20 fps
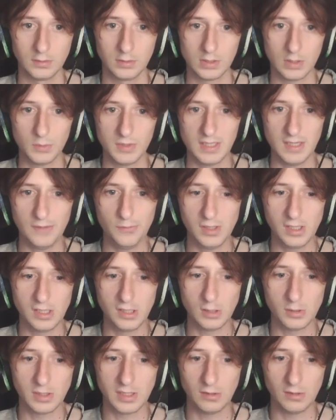Shall we see if we
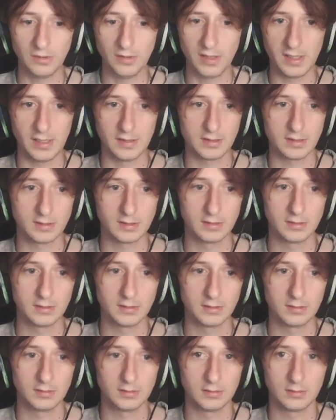can go kill this?
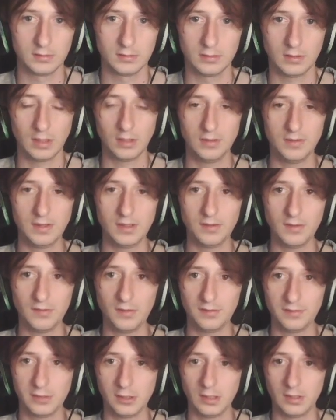I don't think I've
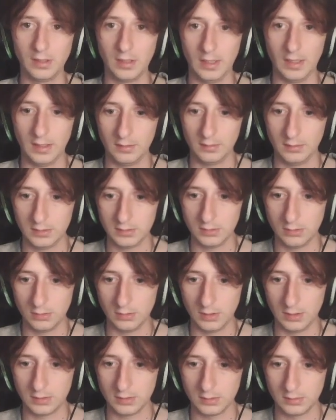ever done that. Let's
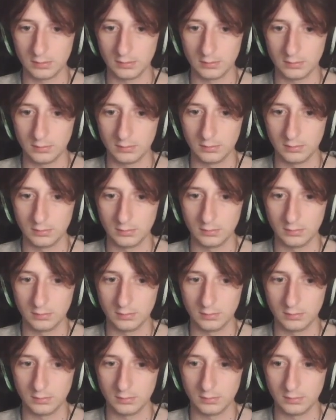do this.
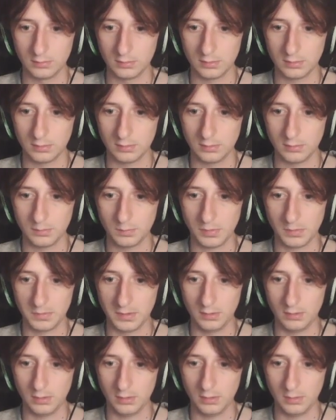It's
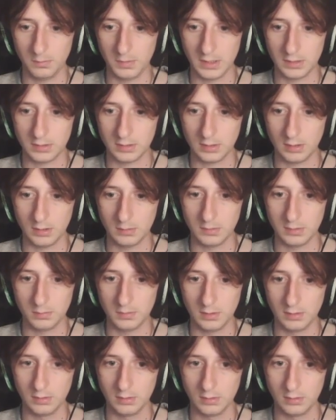probably not the best time to
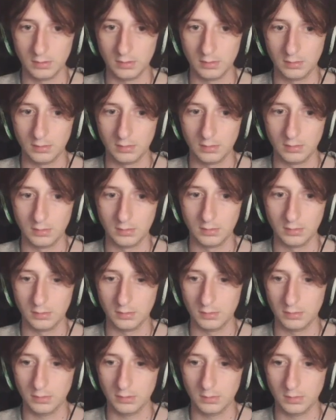be
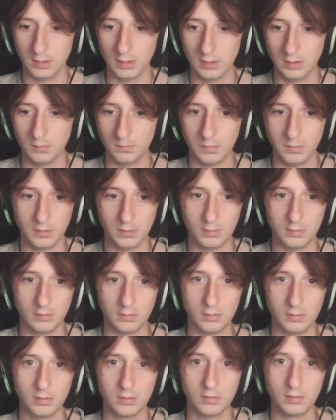doing it, but
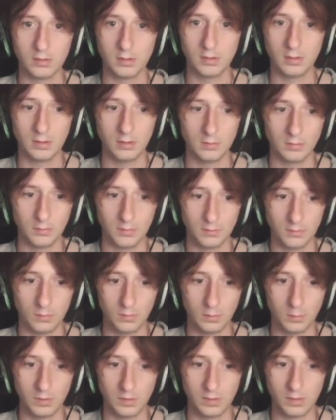anyhow.
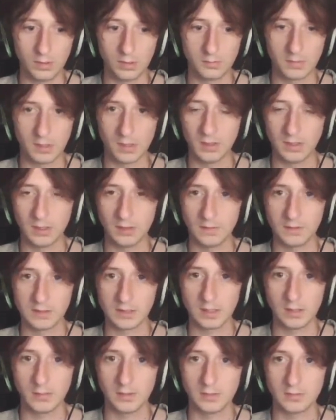We got to come down and kill these
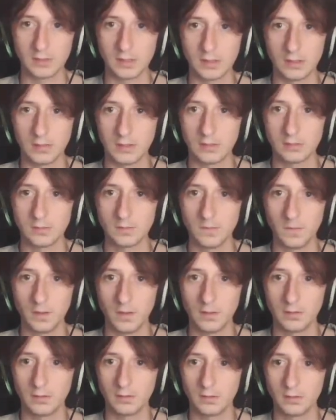tiger beetles anyway, so it's
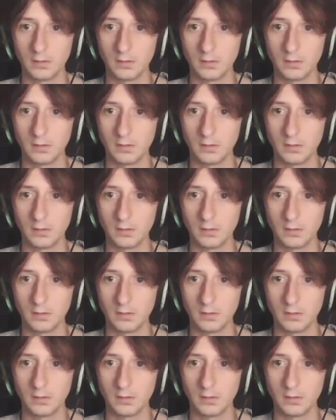fine.